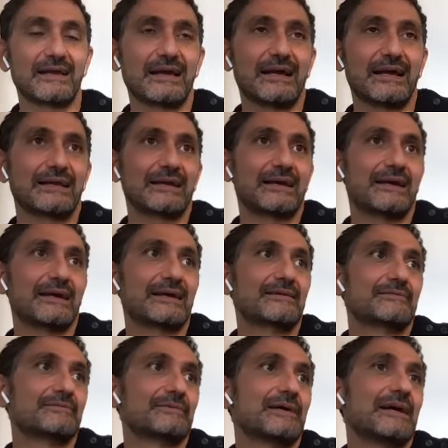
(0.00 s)

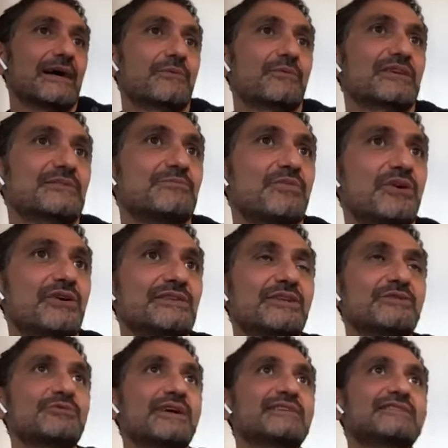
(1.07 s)
I was
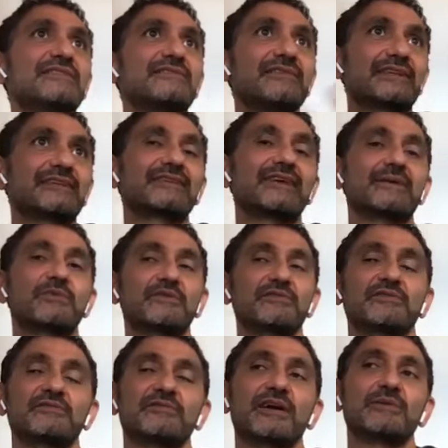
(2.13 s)
born and raised in that
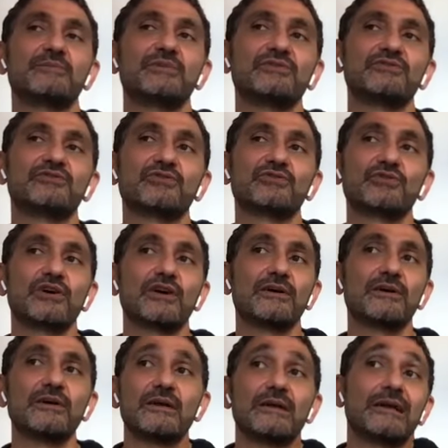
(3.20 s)
type of environment,
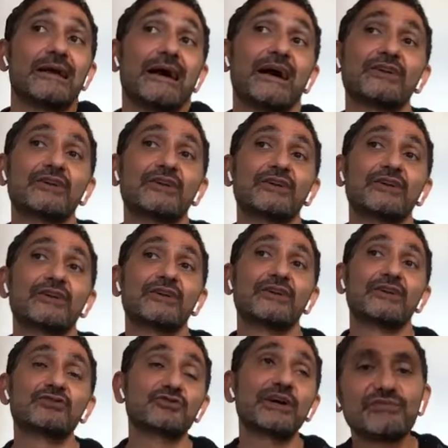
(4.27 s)
so
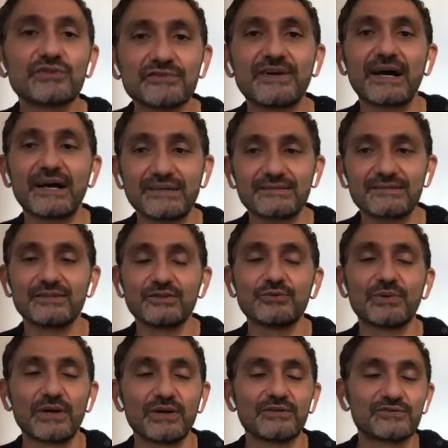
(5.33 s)
I try to infuse
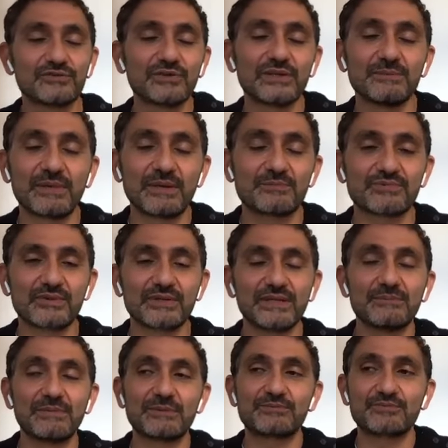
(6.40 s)
that in a way also in
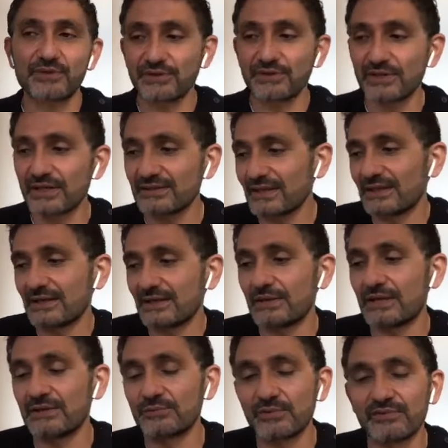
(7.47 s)
my product
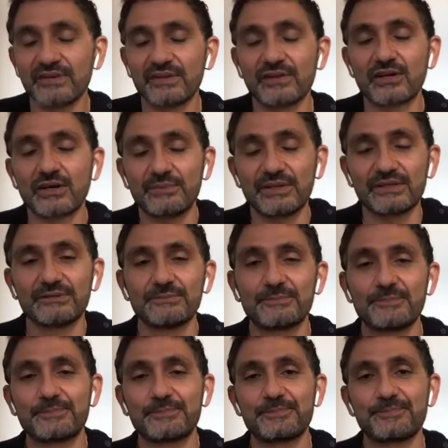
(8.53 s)
and within the
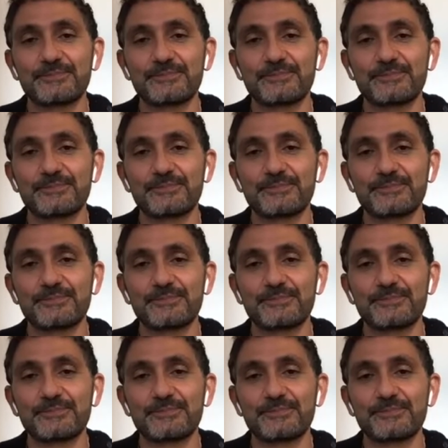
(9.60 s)
company.